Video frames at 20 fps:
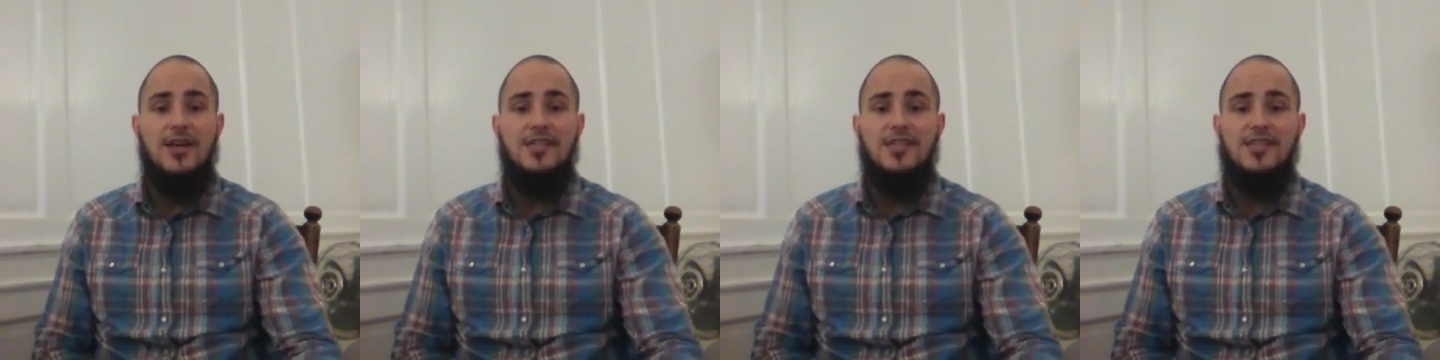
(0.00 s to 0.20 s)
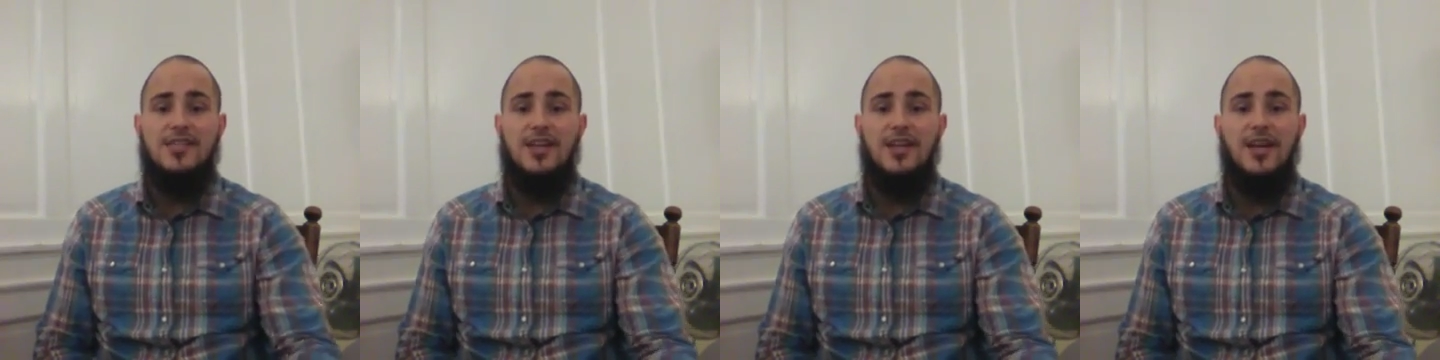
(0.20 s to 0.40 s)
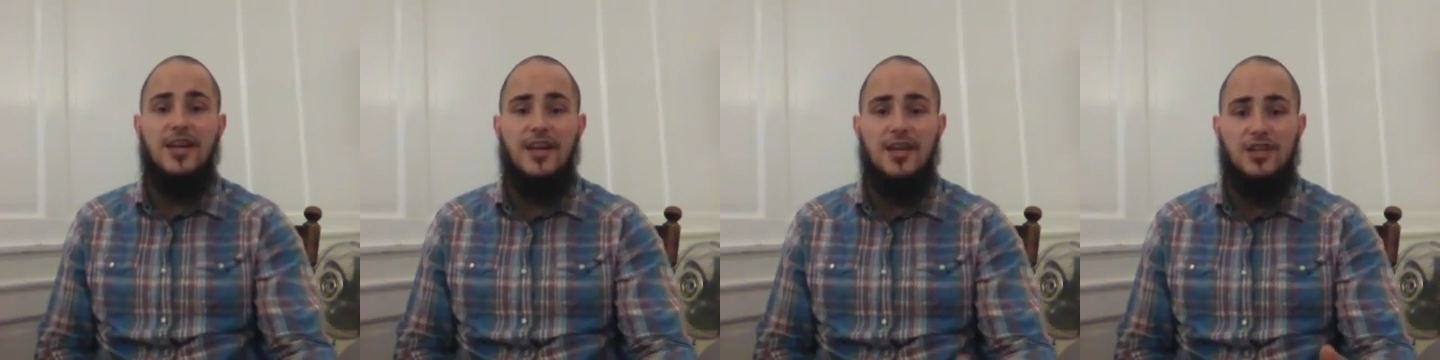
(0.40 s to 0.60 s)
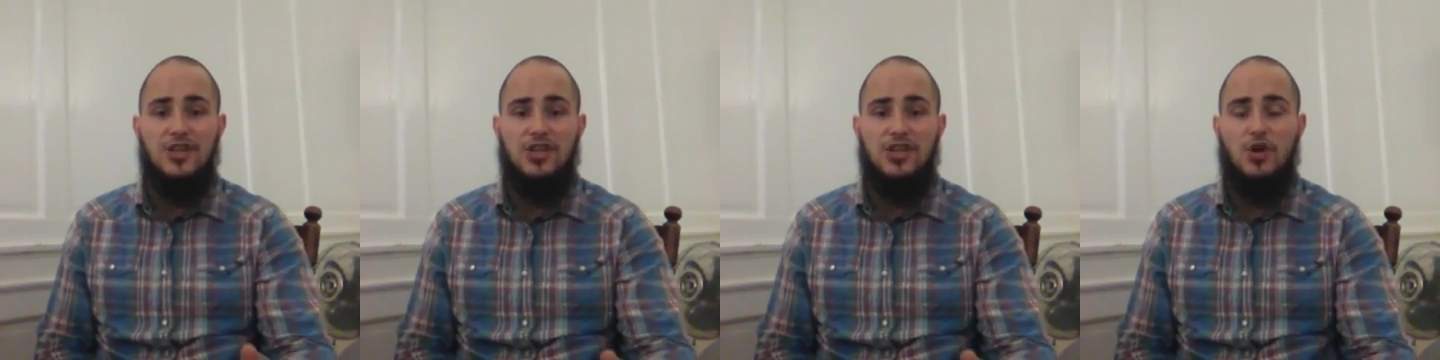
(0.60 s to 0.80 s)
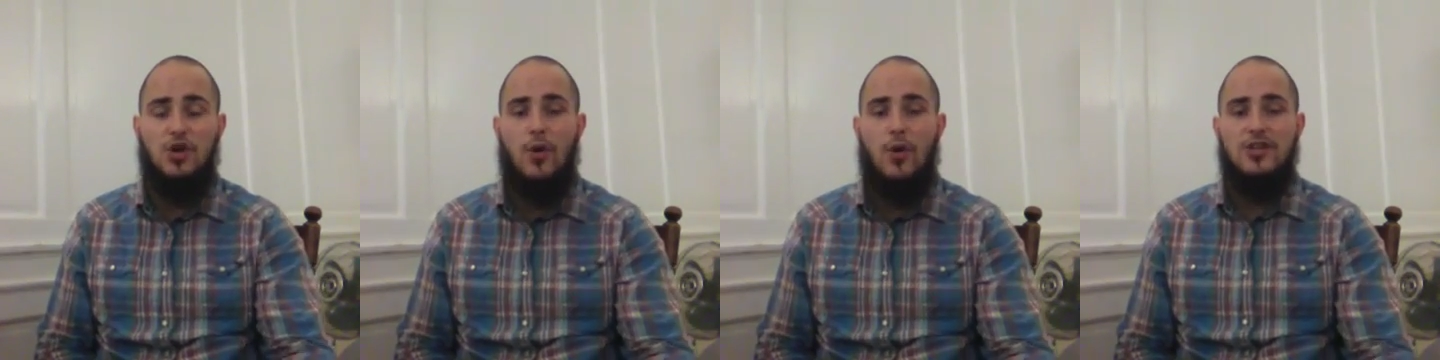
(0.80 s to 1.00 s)
studying to
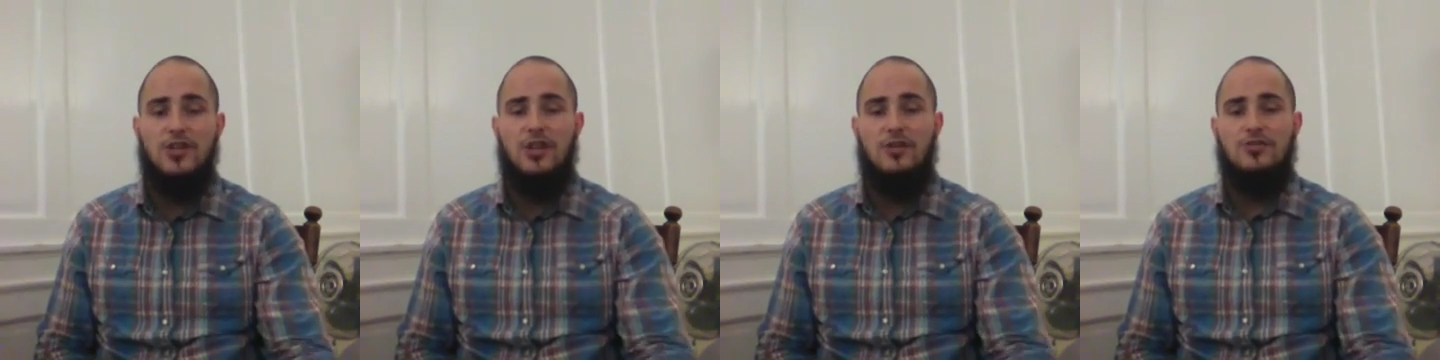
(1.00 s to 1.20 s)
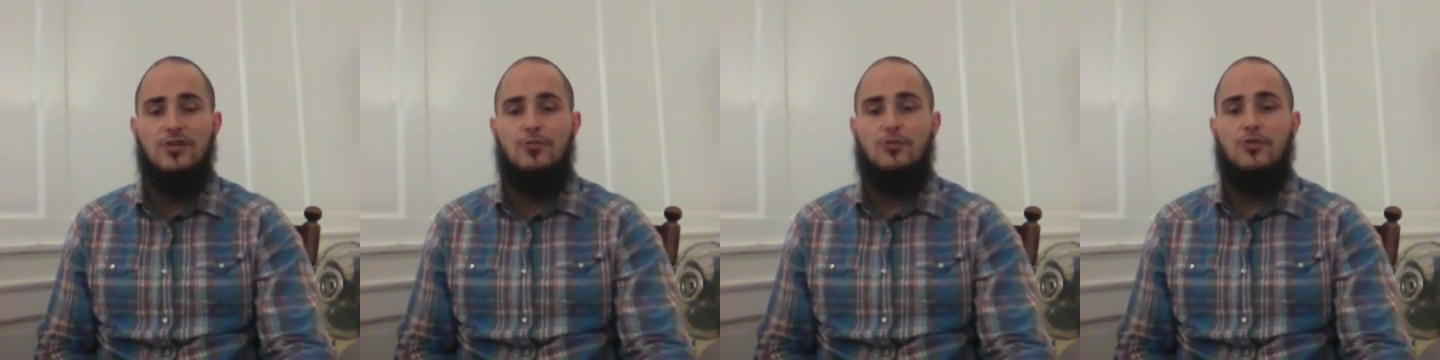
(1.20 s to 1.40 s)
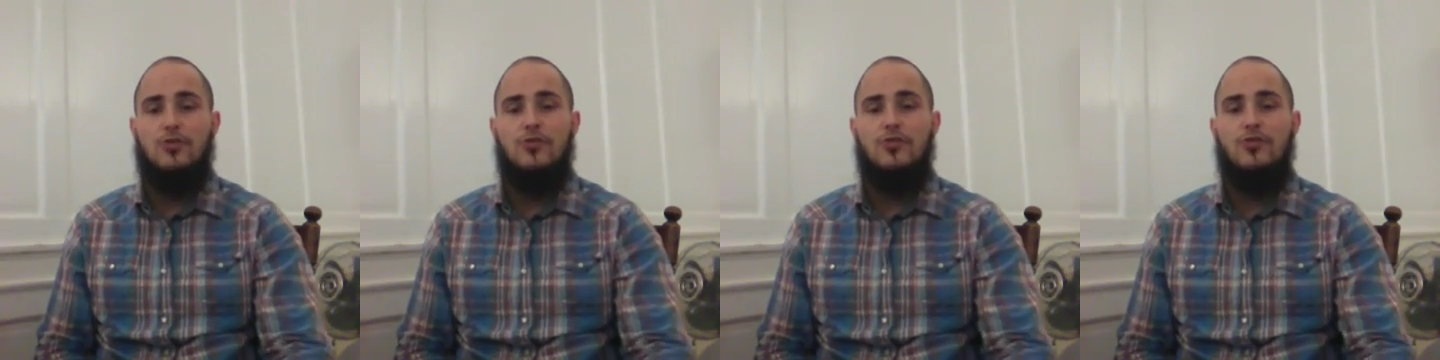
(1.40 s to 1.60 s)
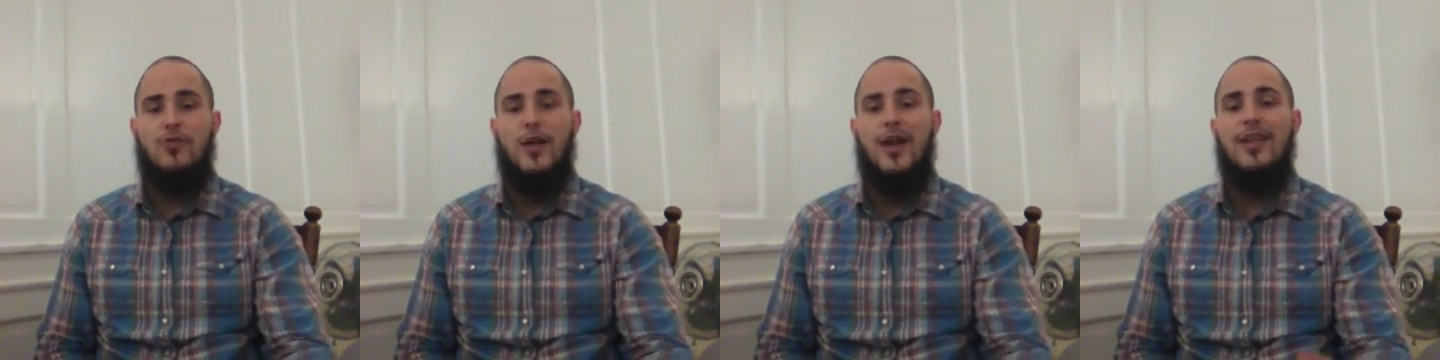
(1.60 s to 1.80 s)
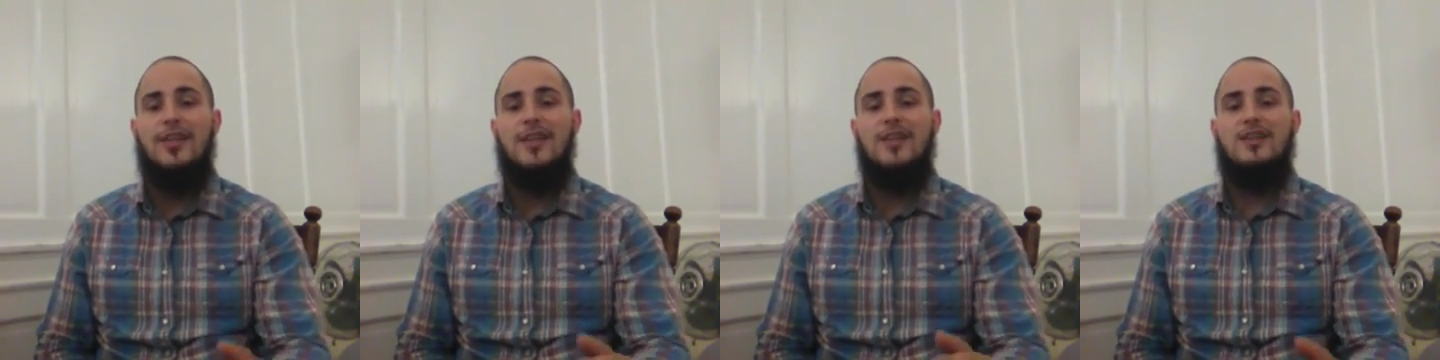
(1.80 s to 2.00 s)
show ourselves approved,
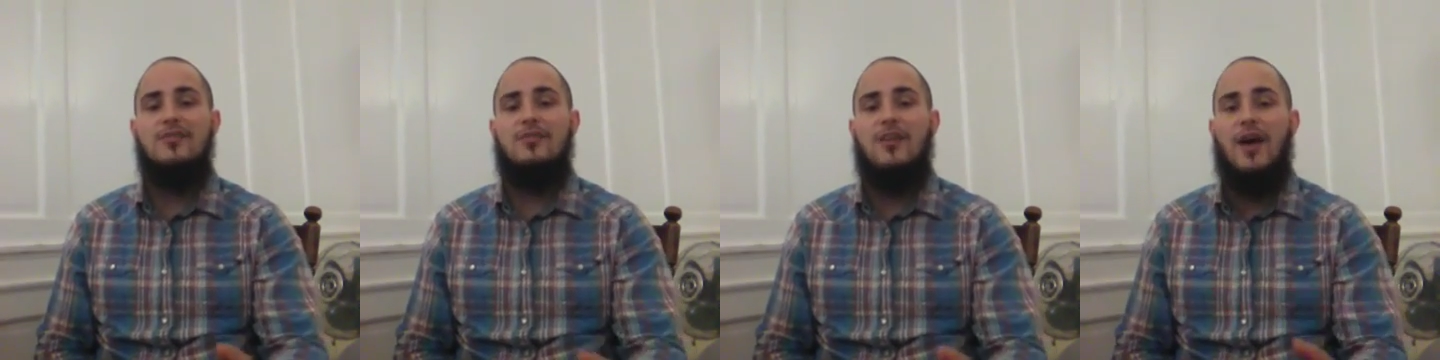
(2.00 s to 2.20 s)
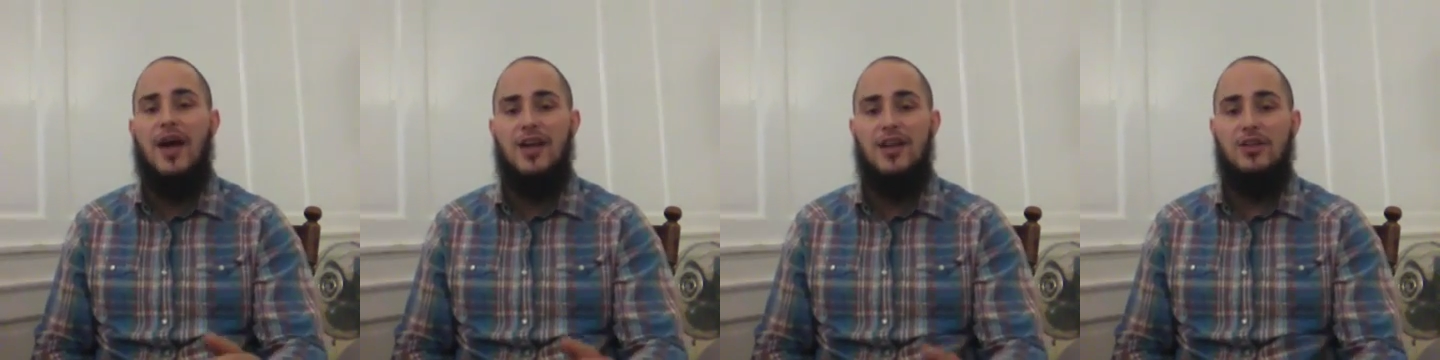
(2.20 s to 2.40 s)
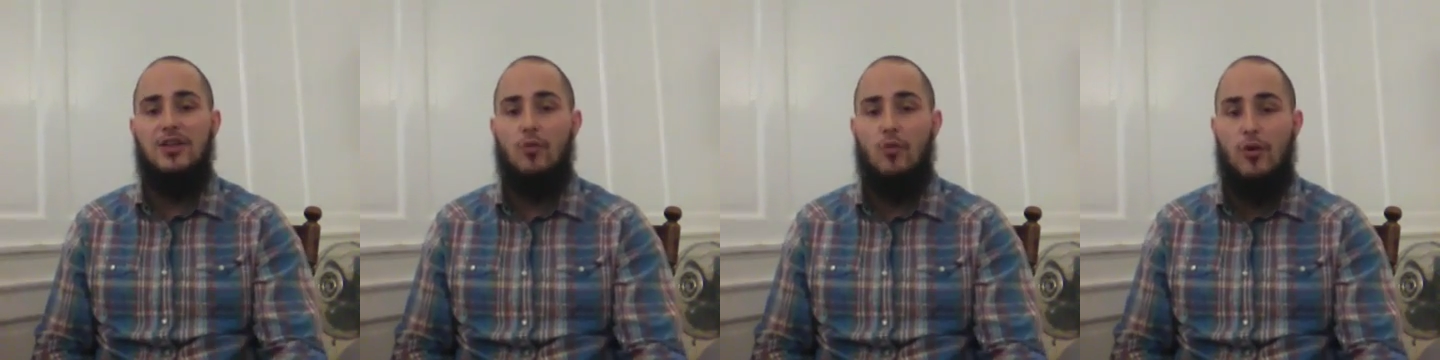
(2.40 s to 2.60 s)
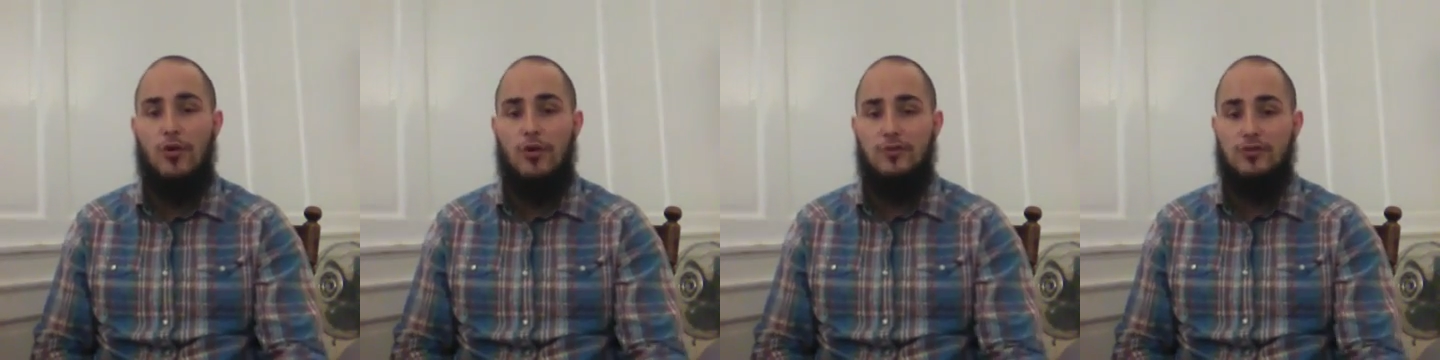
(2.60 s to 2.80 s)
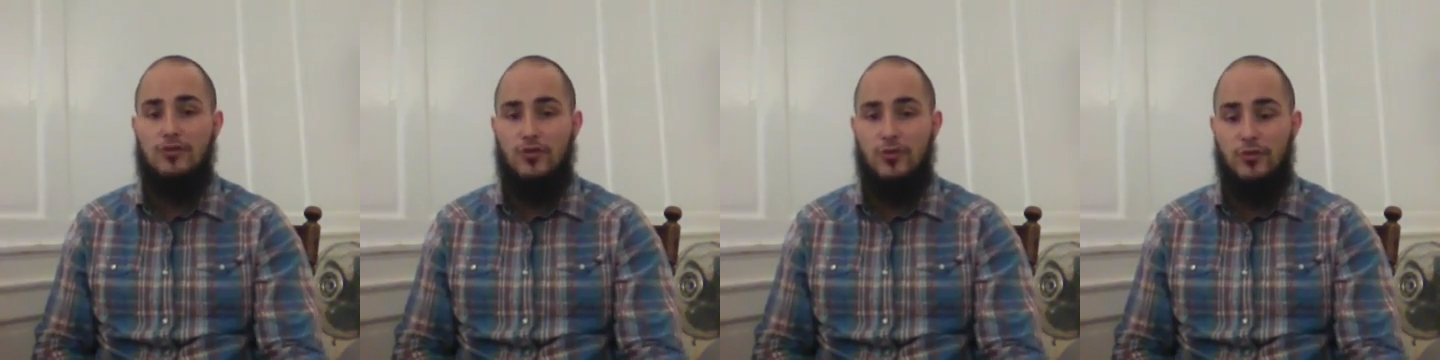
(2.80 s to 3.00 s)
rightly dividing the
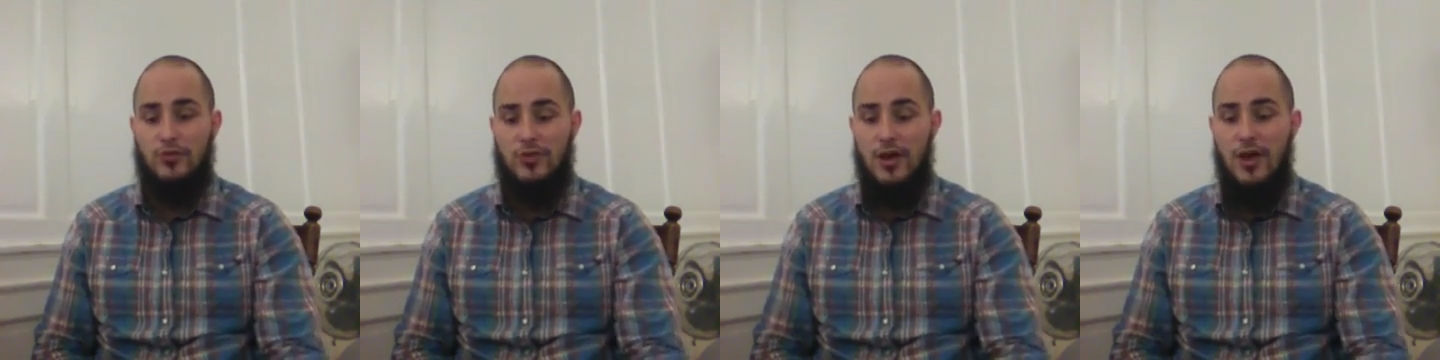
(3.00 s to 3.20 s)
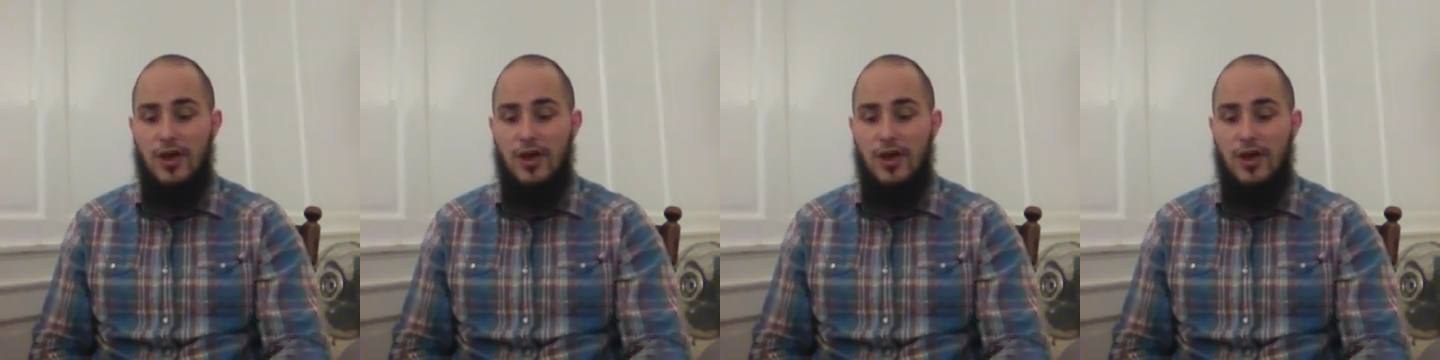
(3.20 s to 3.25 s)
word of truth.